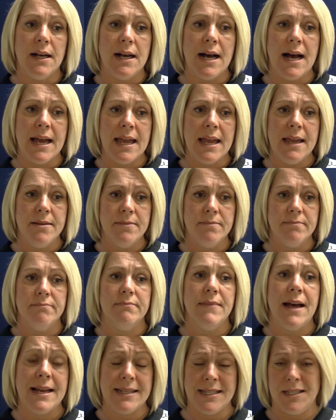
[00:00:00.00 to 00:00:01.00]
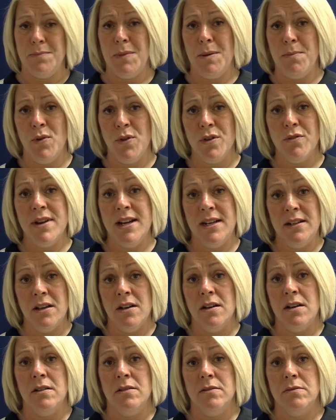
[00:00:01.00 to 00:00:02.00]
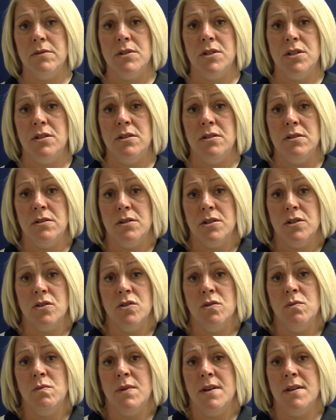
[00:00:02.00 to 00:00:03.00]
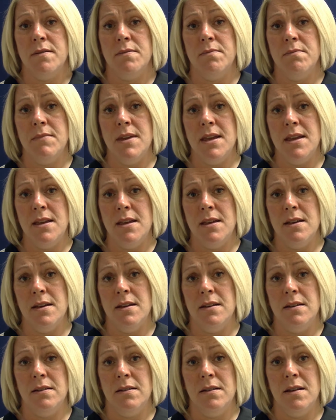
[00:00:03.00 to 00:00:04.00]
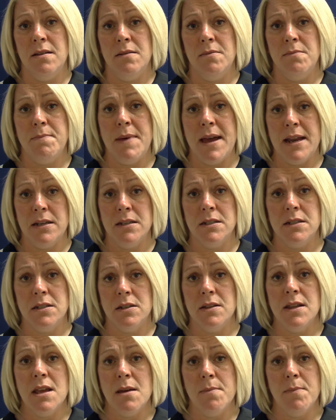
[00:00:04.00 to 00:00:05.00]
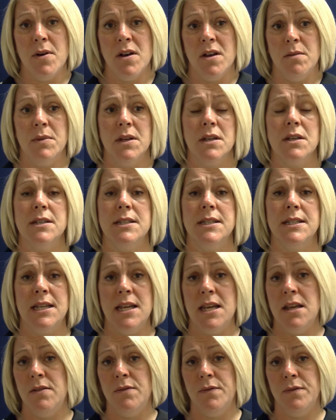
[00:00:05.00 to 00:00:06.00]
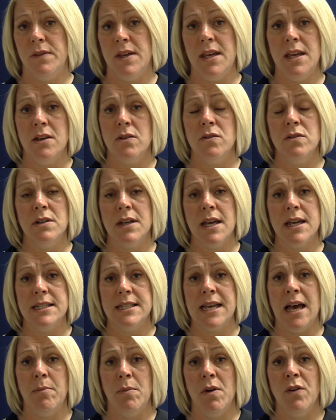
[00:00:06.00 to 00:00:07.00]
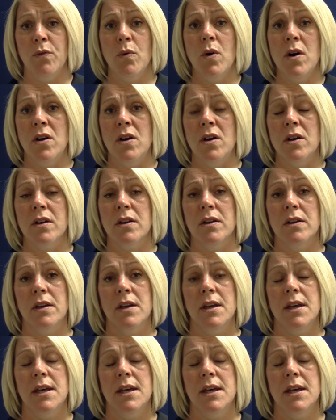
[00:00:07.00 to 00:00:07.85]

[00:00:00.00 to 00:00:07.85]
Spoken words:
I asked my mother-in-law to come with me and Ben to the appointment because Steve, he couldn't get time off work.